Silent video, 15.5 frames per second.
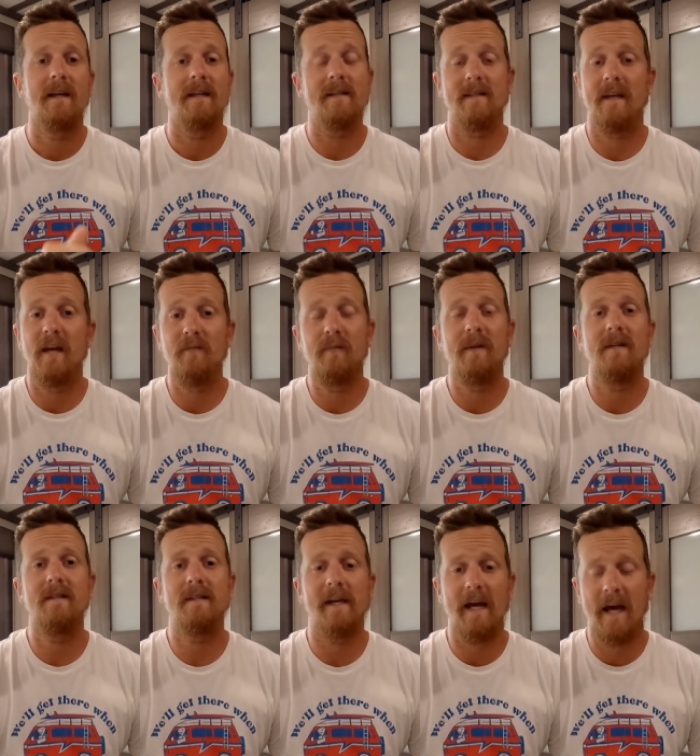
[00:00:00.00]

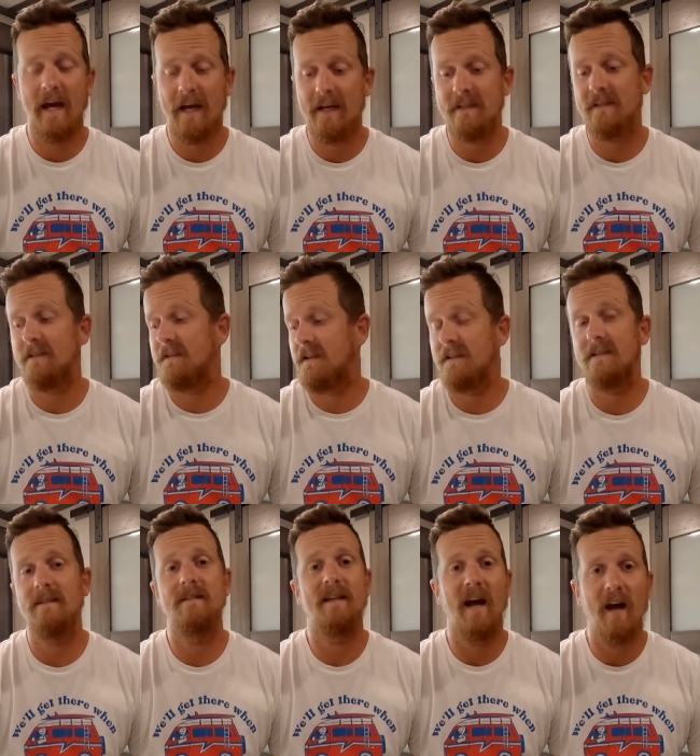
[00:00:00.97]
Escapees has this
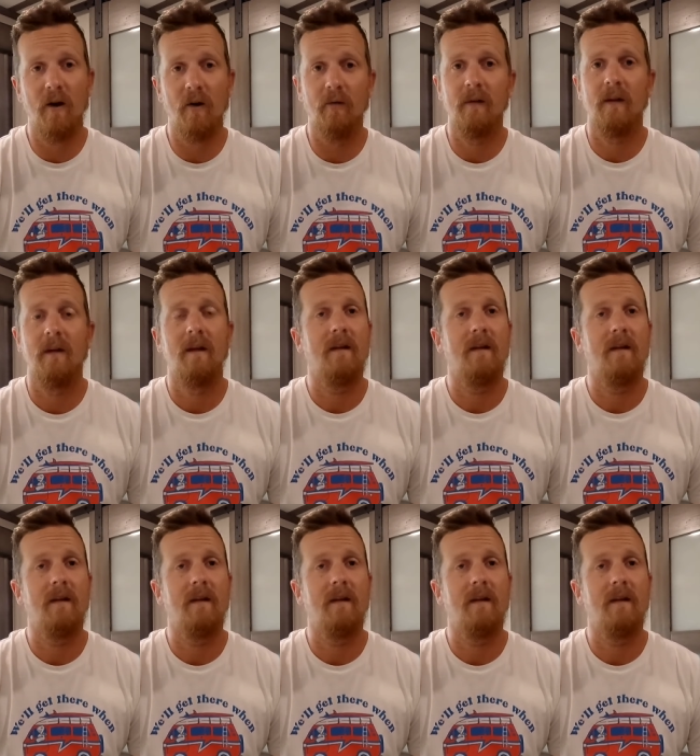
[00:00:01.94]
down.